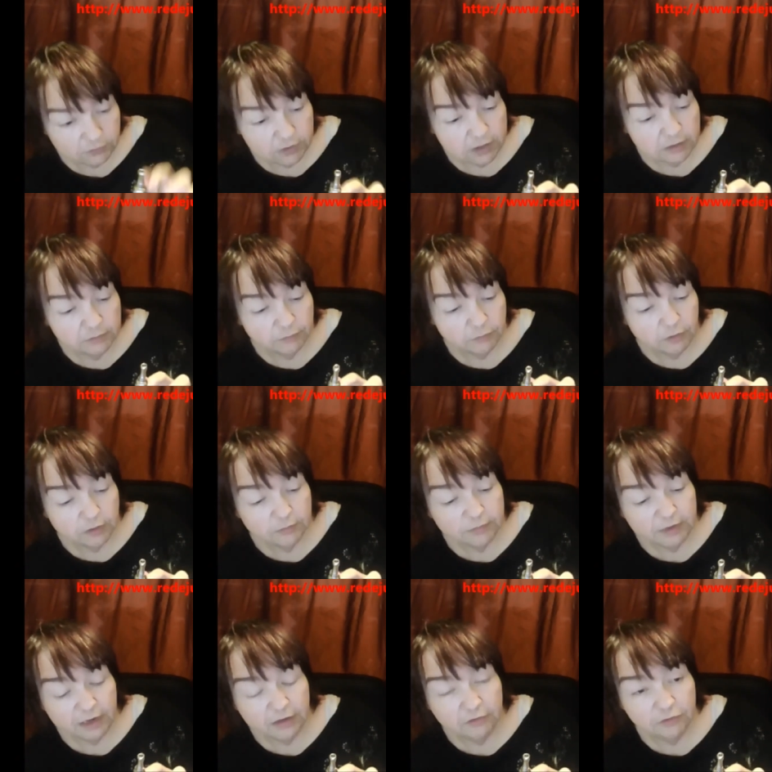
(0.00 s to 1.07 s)
you get them, run them
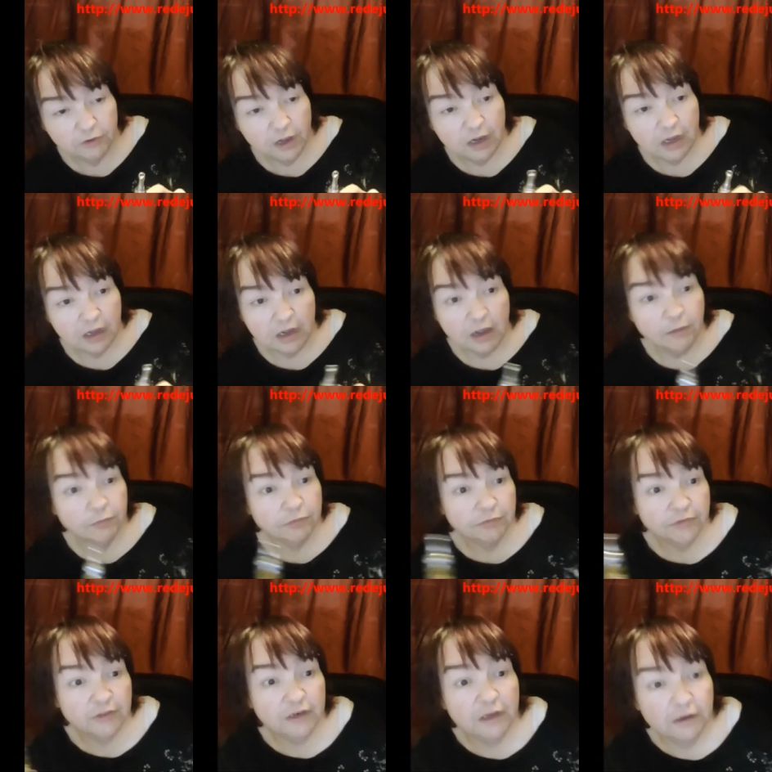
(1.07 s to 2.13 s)
down dry like I will
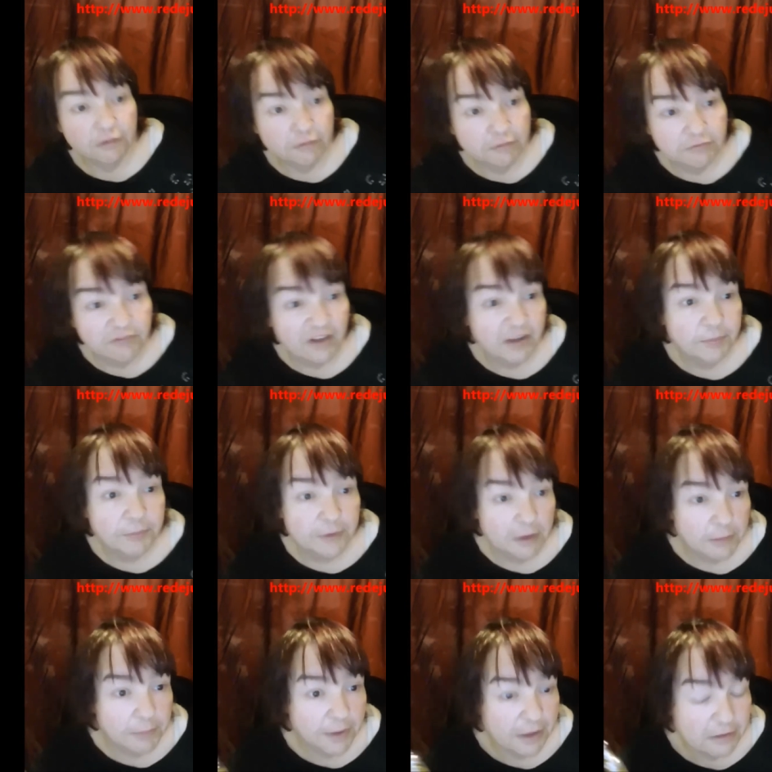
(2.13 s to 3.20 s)
sit here and vape and
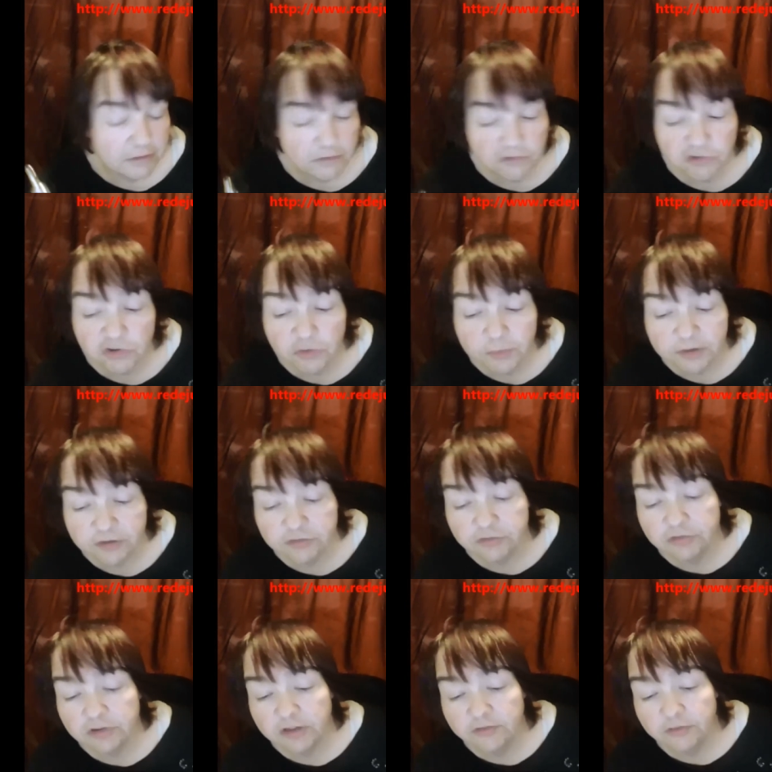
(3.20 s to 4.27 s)
not pay attention to my
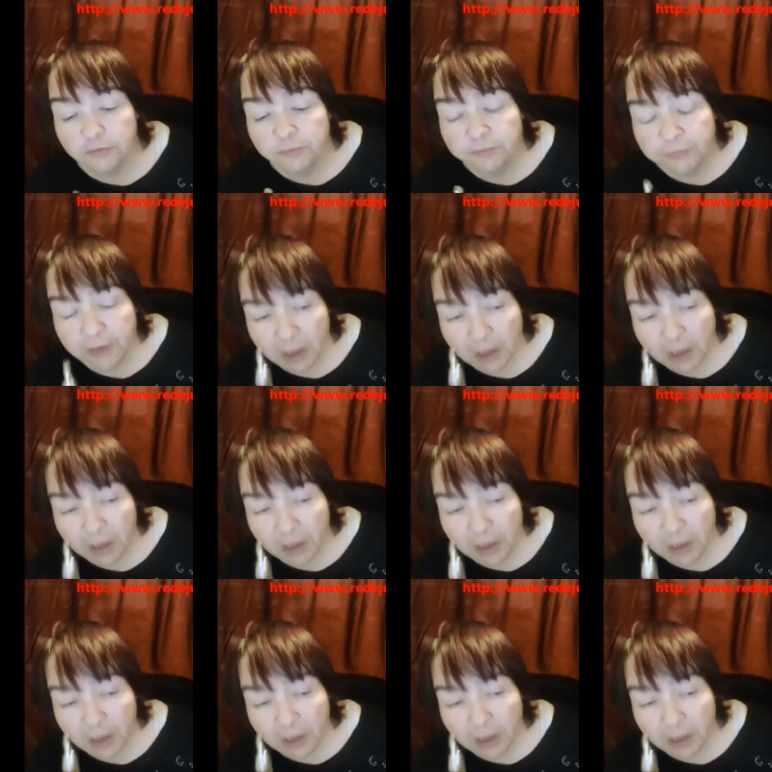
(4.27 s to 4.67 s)
juice level.